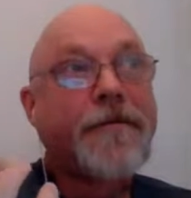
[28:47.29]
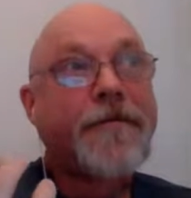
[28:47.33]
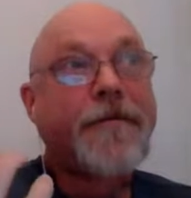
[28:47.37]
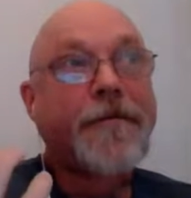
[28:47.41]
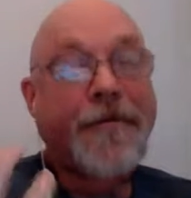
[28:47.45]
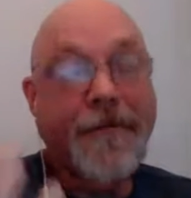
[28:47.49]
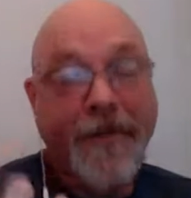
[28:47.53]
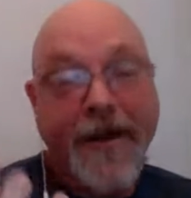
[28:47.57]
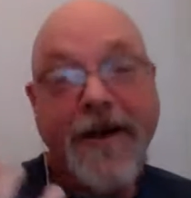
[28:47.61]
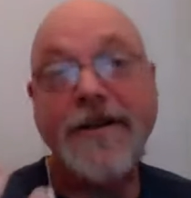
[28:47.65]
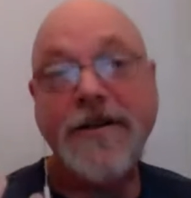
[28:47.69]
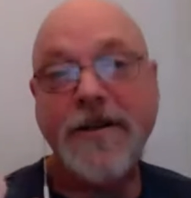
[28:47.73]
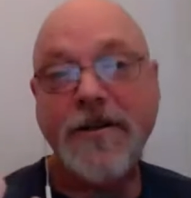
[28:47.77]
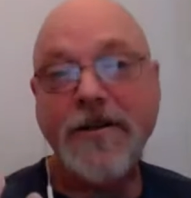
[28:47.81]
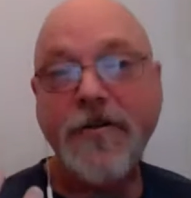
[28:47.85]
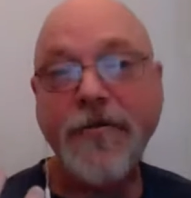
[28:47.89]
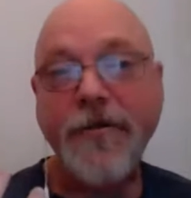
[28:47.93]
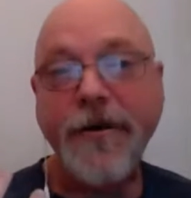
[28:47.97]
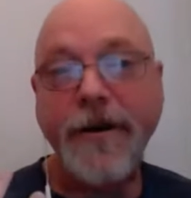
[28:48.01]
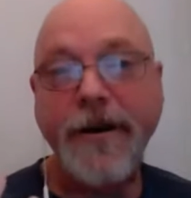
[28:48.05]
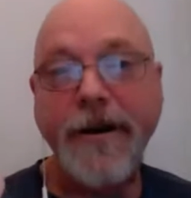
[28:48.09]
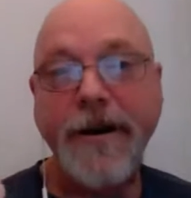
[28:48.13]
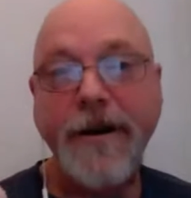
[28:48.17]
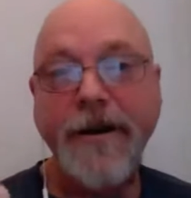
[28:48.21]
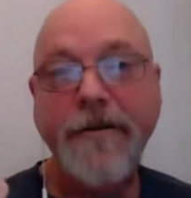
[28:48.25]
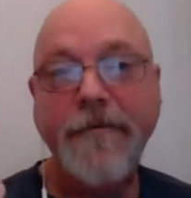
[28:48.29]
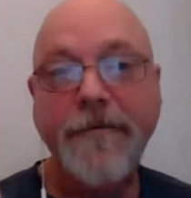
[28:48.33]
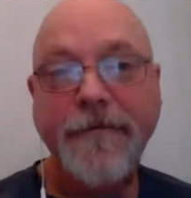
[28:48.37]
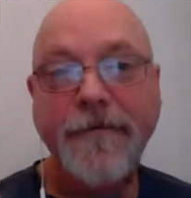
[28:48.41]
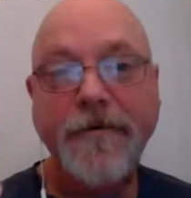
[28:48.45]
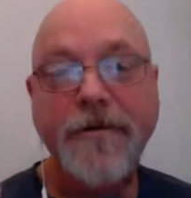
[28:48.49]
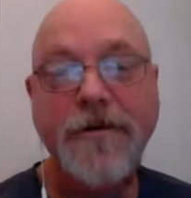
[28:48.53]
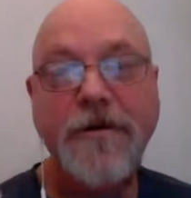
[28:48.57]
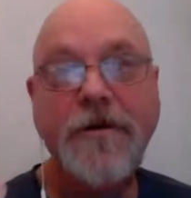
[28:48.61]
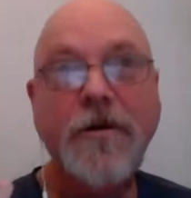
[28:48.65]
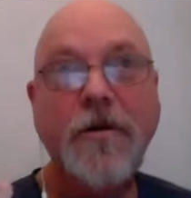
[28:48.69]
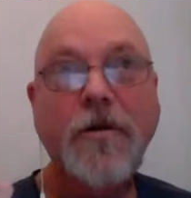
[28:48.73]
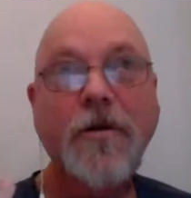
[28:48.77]
festering
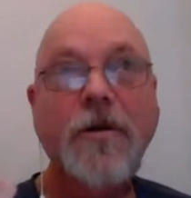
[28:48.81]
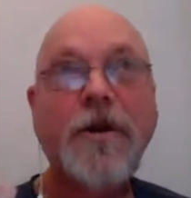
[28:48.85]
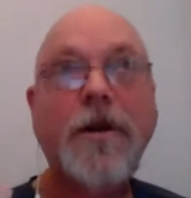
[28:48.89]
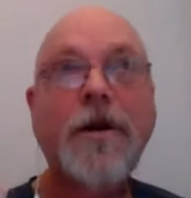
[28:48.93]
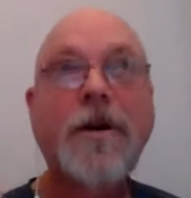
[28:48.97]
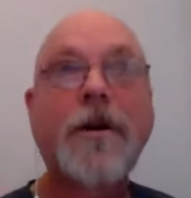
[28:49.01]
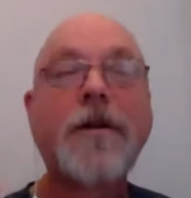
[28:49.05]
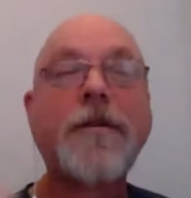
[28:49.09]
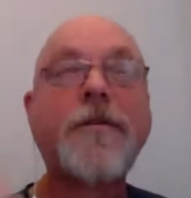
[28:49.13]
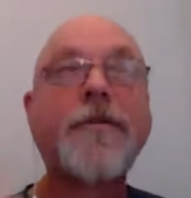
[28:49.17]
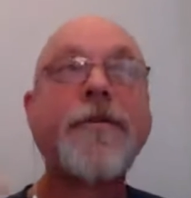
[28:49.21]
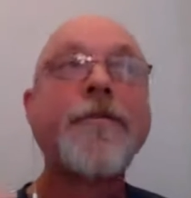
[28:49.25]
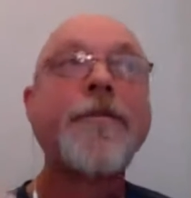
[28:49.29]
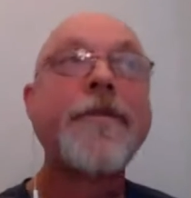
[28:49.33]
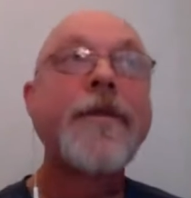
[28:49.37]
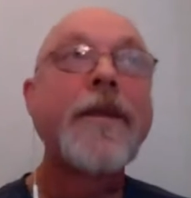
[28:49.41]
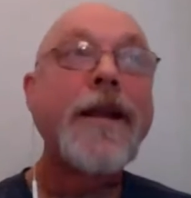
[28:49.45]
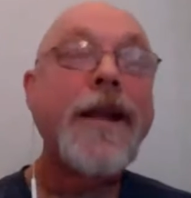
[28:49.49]
for so long.